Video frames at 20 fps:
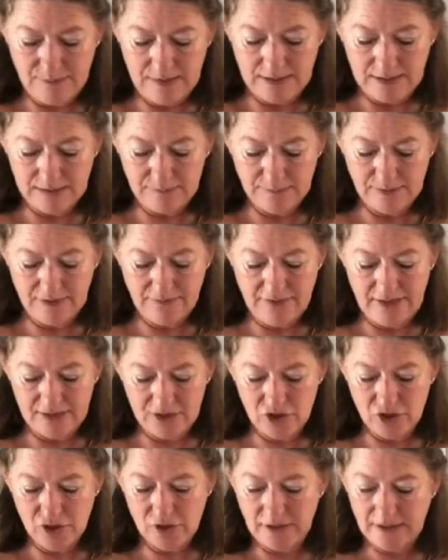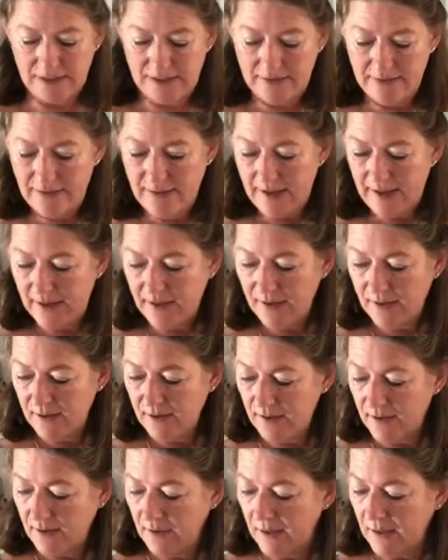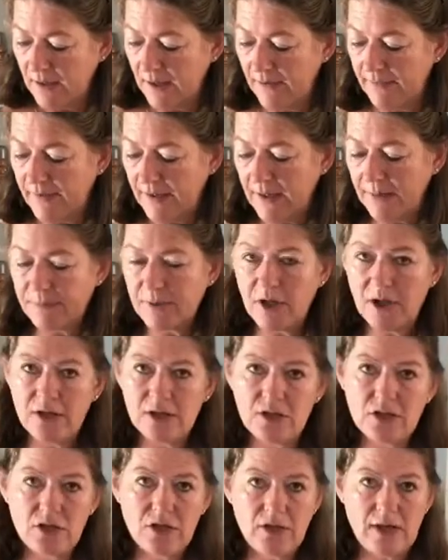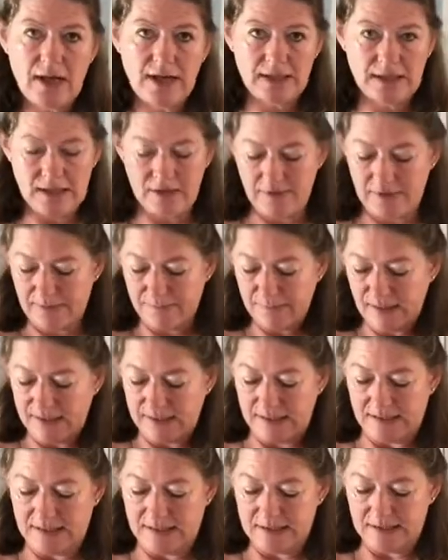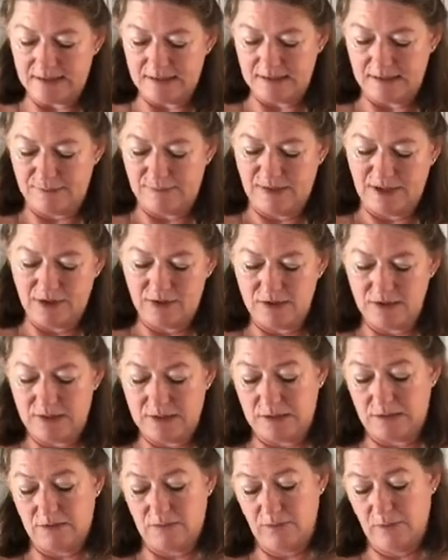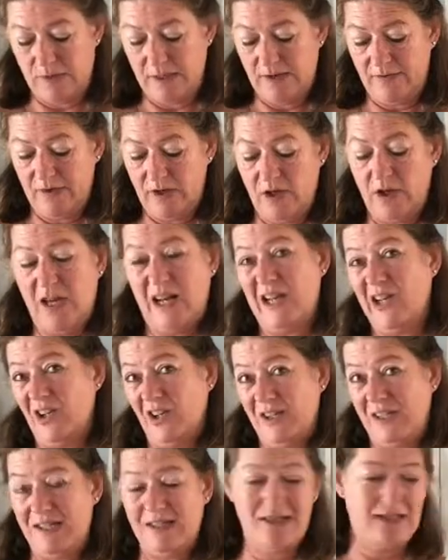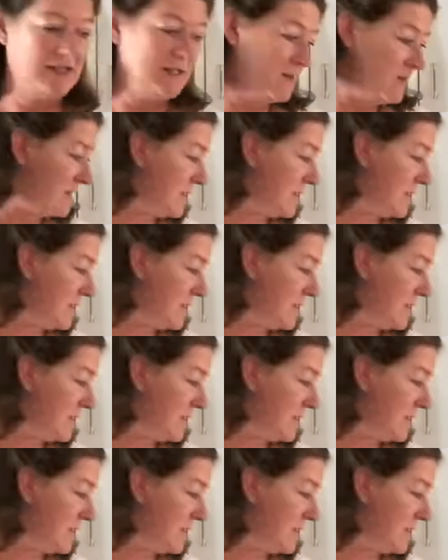a little bit of that sugar in there, and then I'm going to activate my yeast because we never know how long these things are